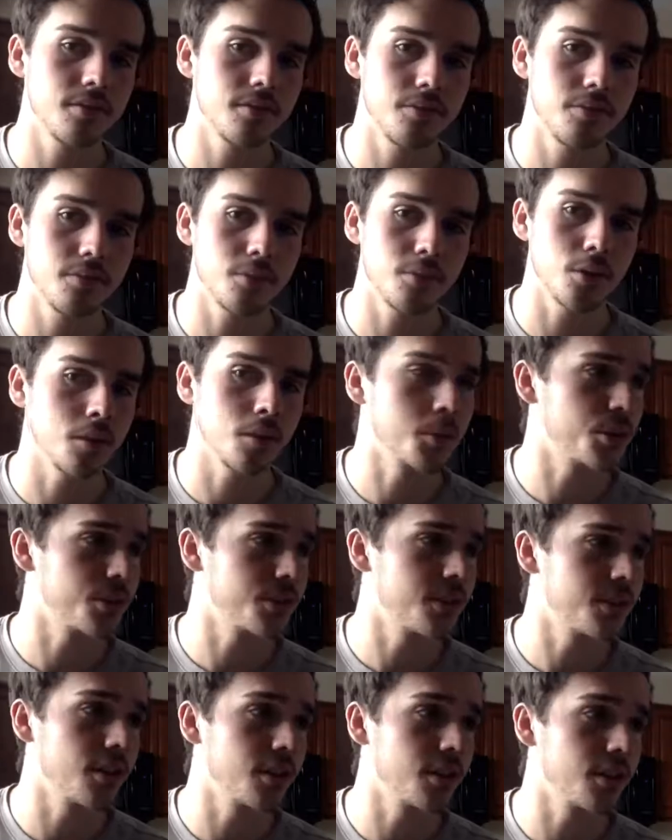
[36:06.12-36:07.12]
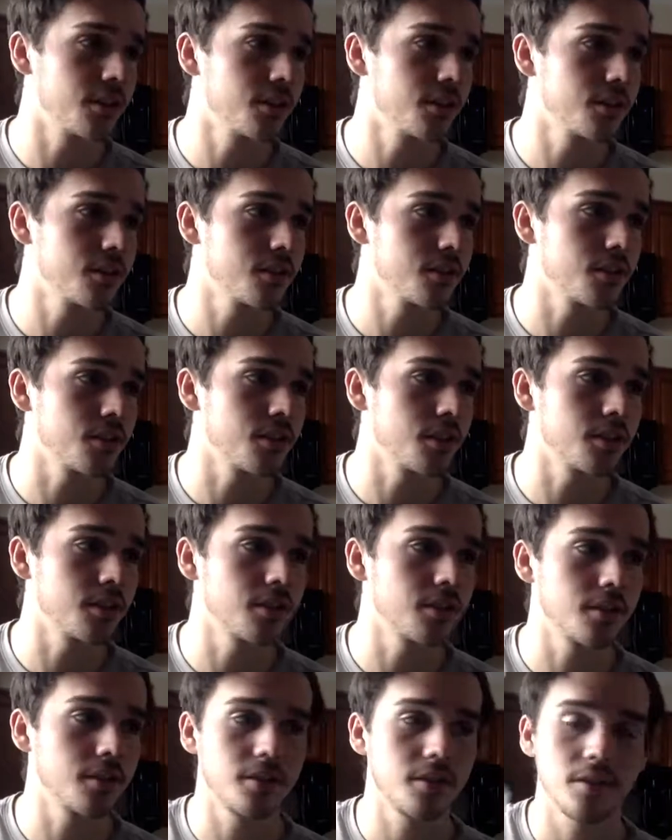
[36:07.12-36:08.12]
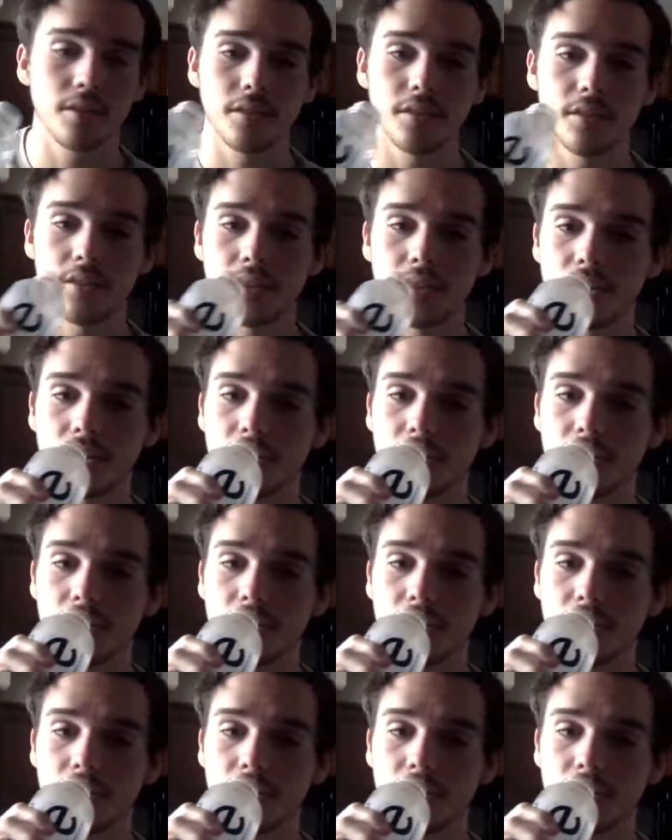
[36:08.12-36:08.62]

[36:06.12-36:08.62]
diet or zero. It's